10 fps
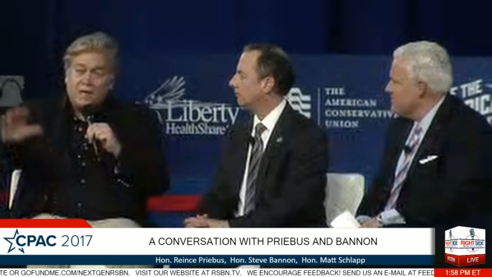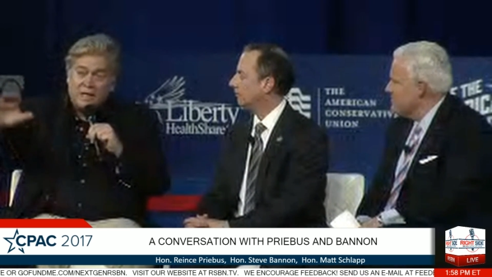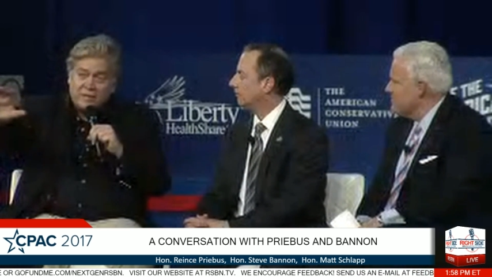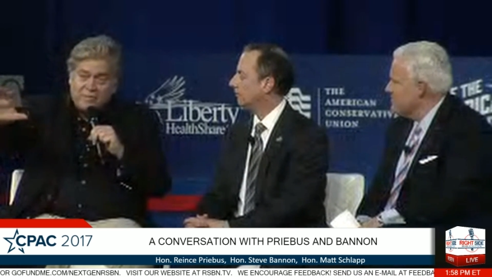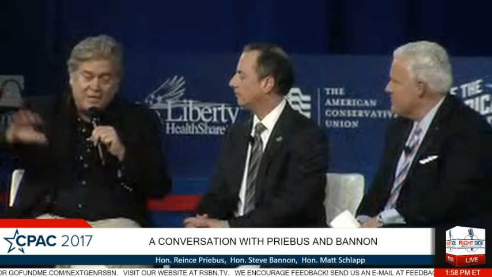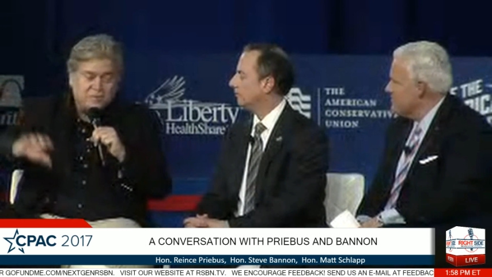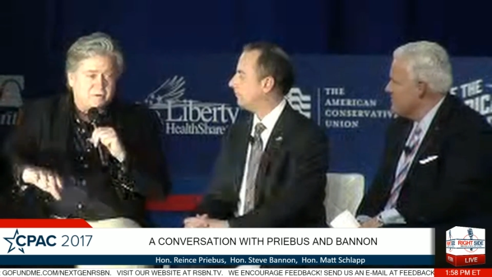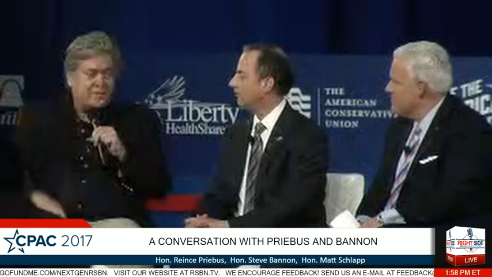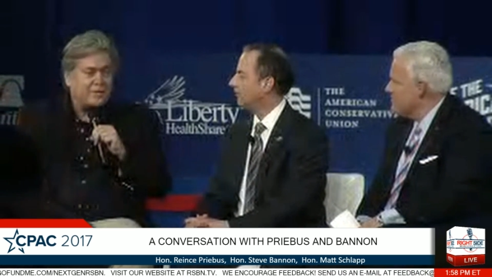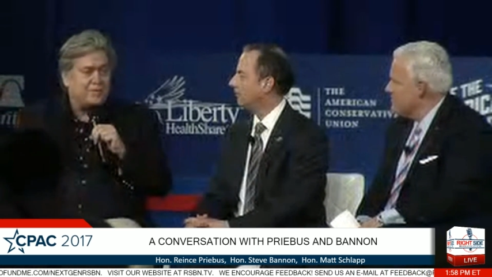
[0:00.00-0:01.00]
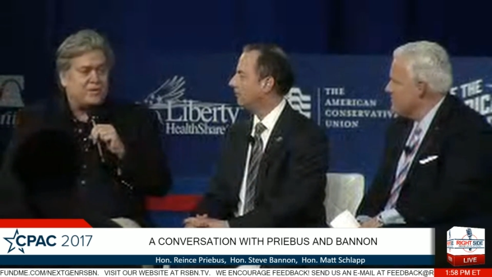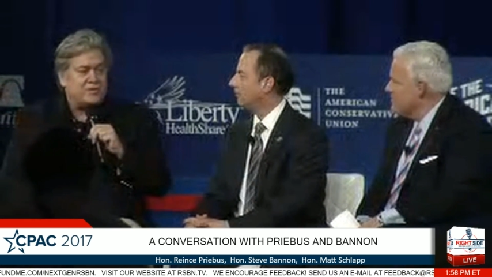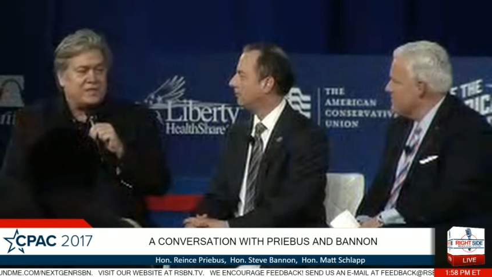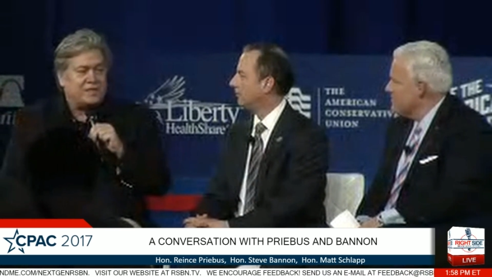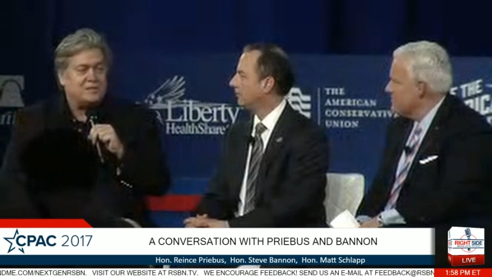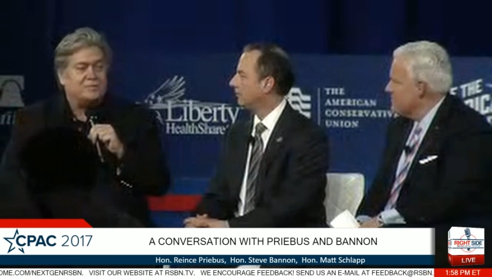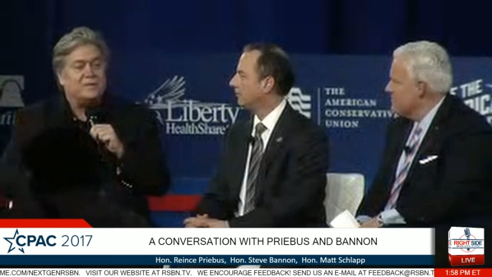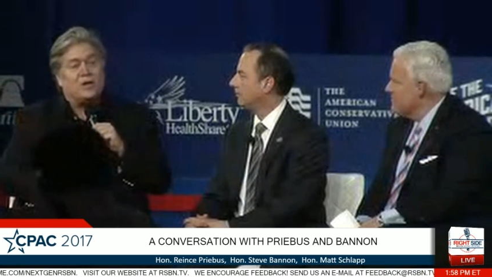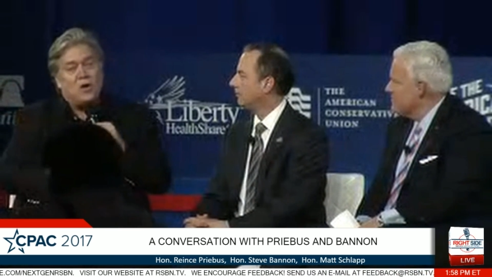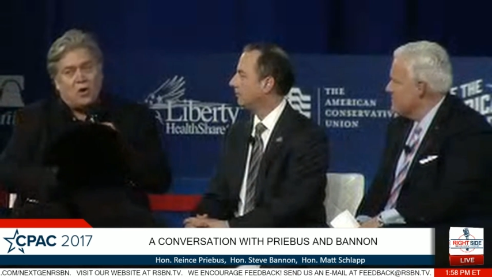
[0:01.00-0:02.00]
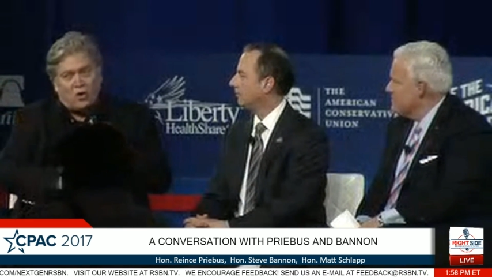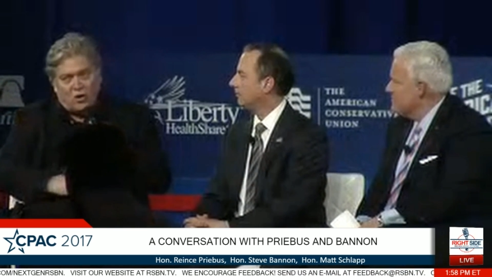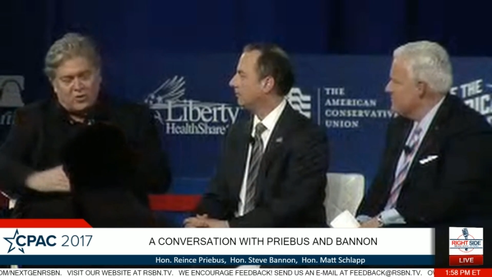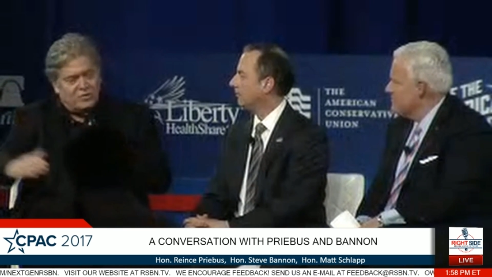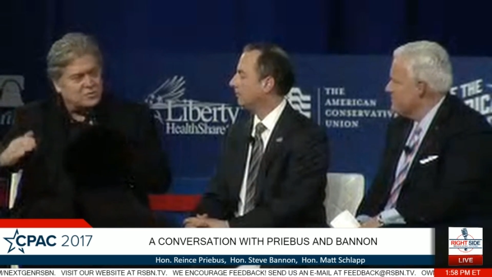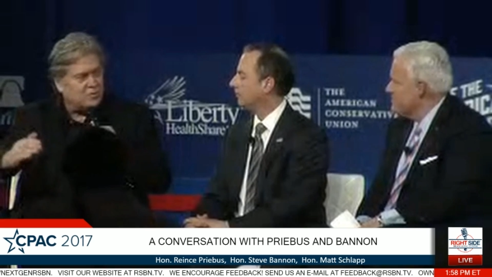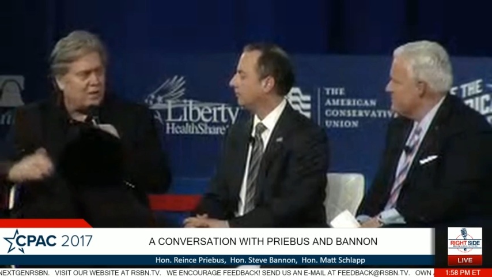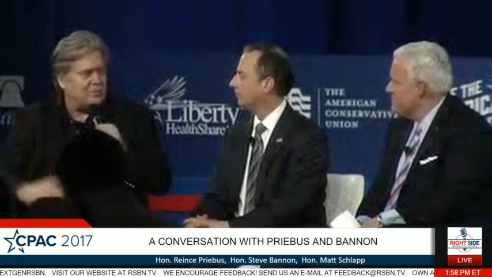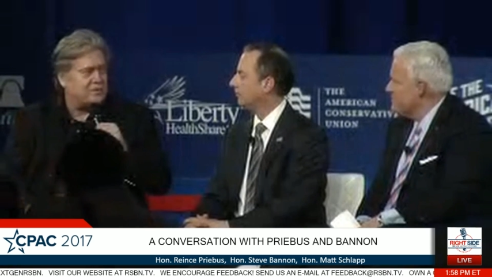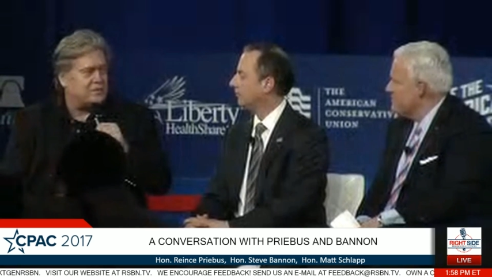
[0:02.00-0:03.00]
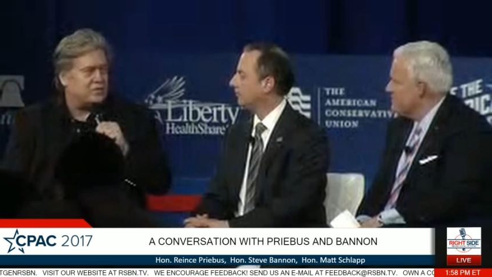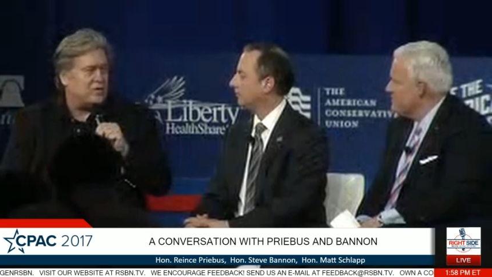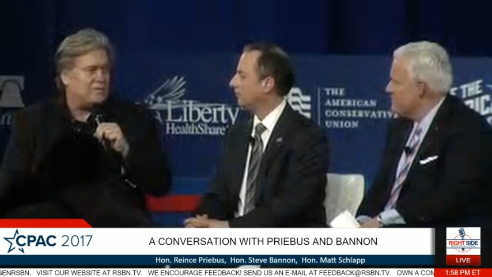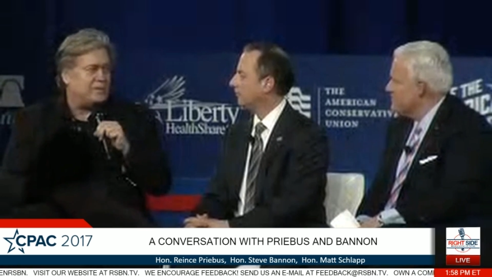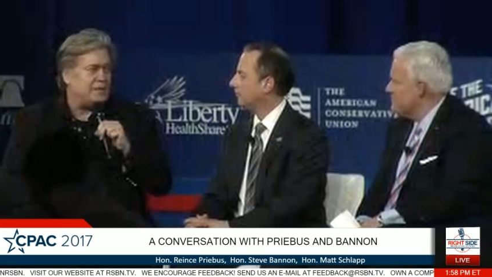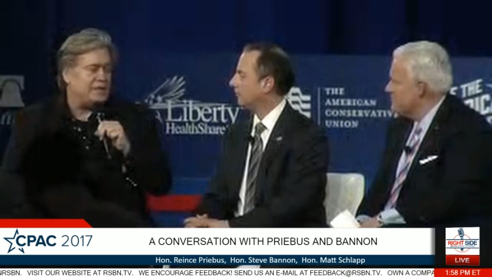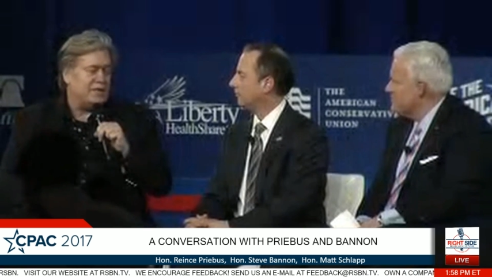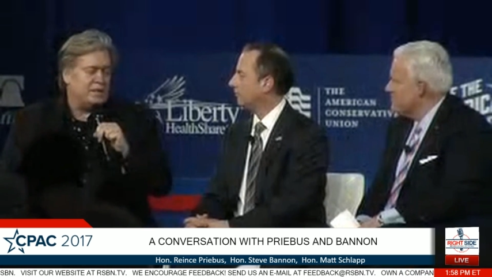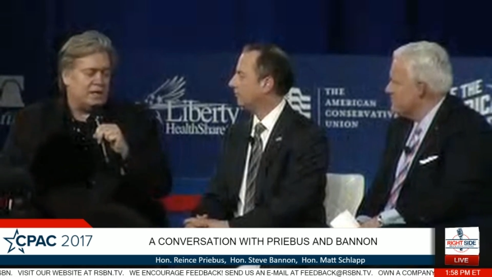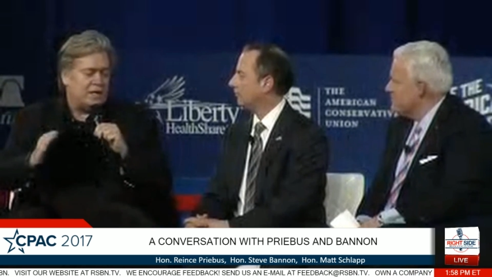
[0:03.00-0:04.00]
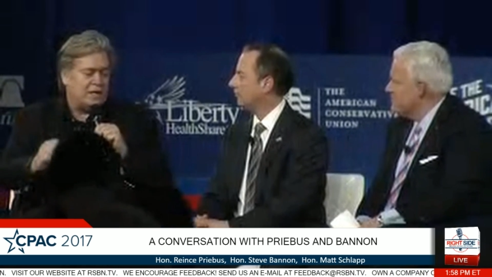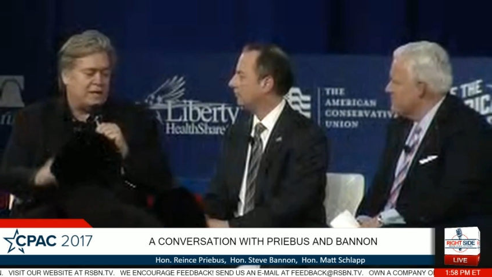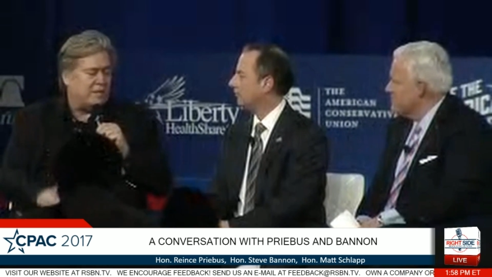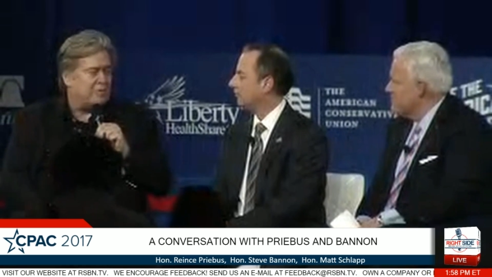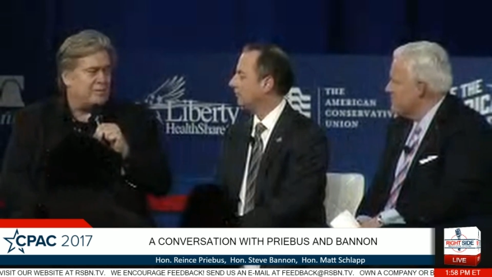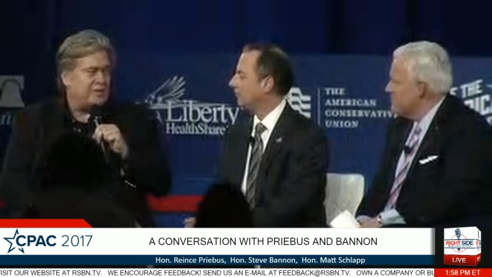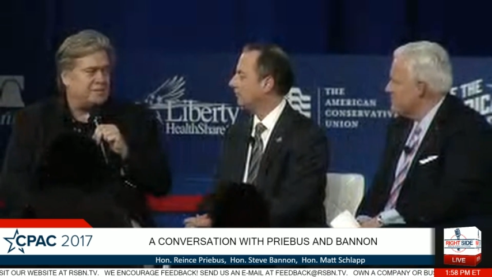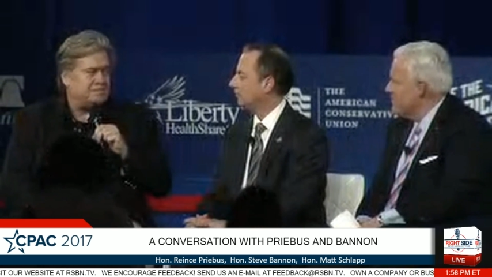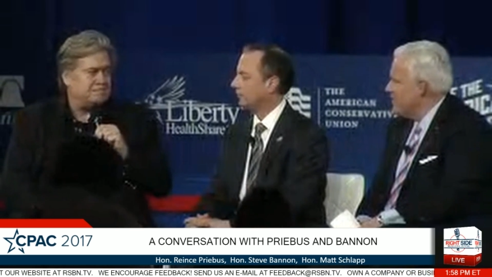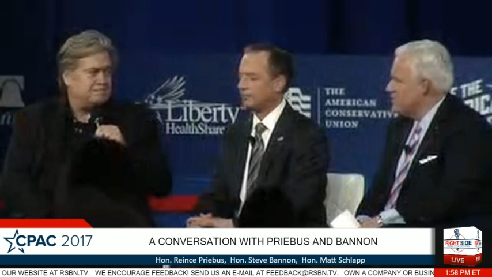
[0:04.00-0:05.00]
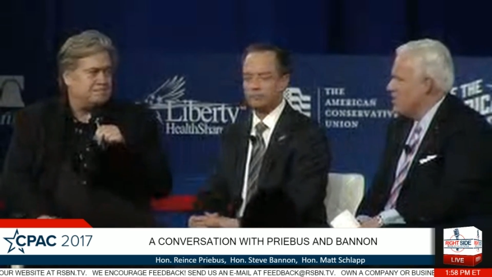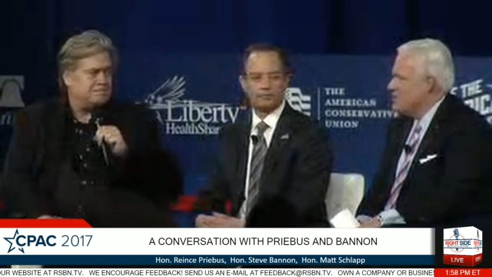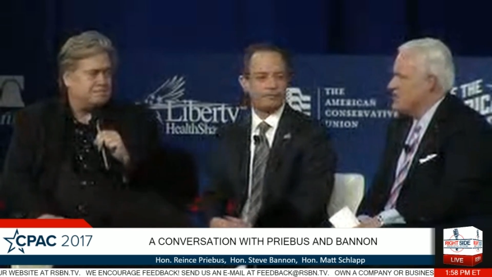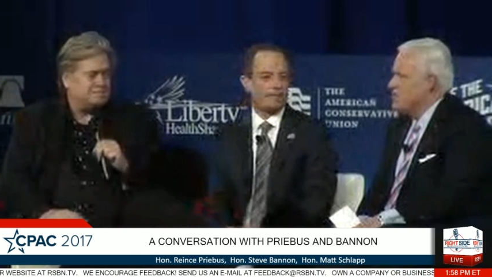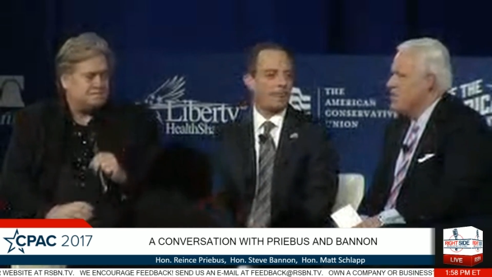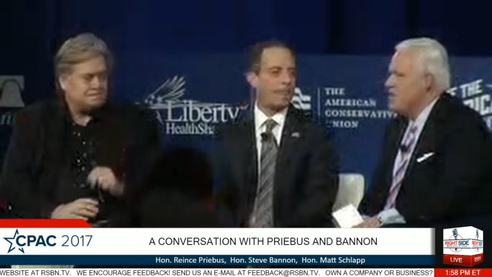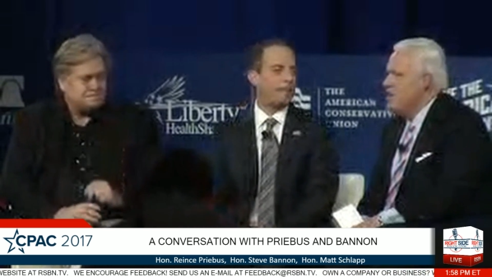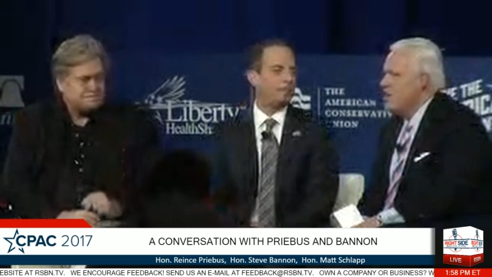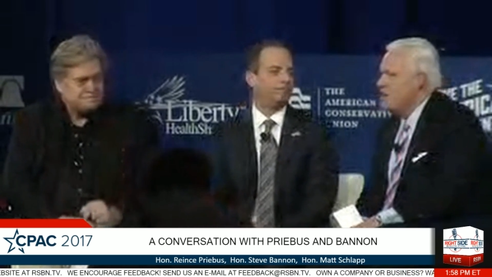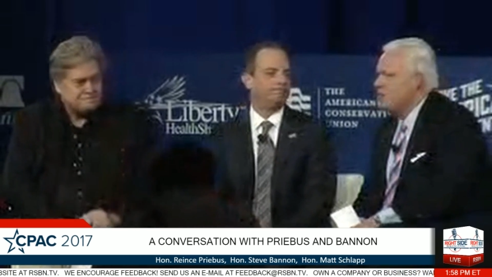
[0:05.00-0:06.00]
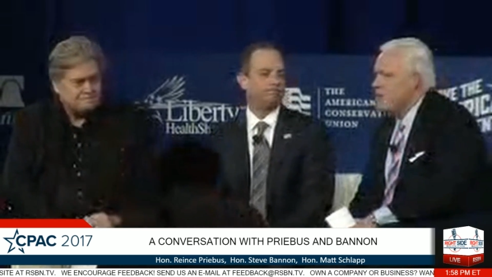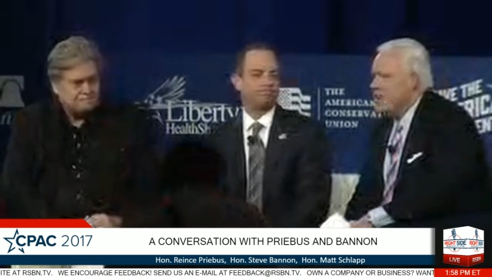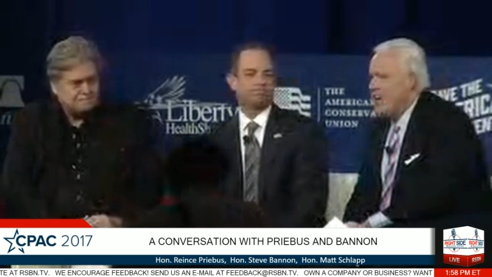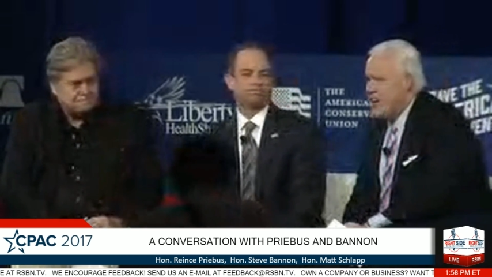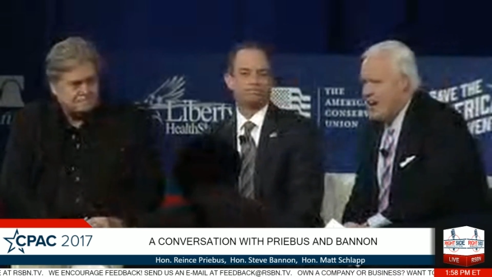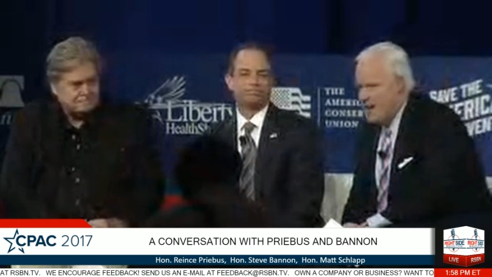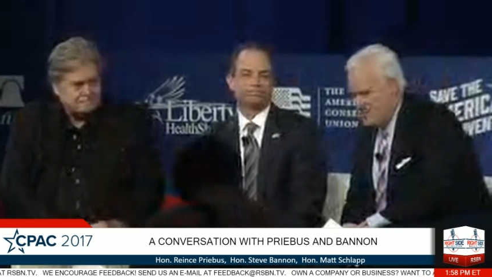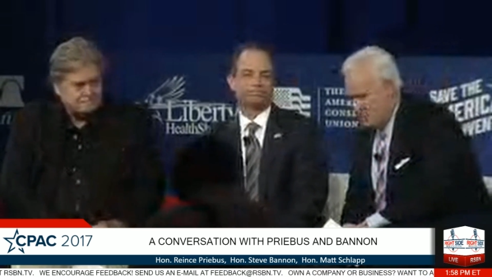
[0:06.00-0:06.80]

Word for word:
Speaker 1: And the mainstream media better understand something. All of those promises are going to be uh, implemented. That's awesome.
Speaker 2: It's been a. Uh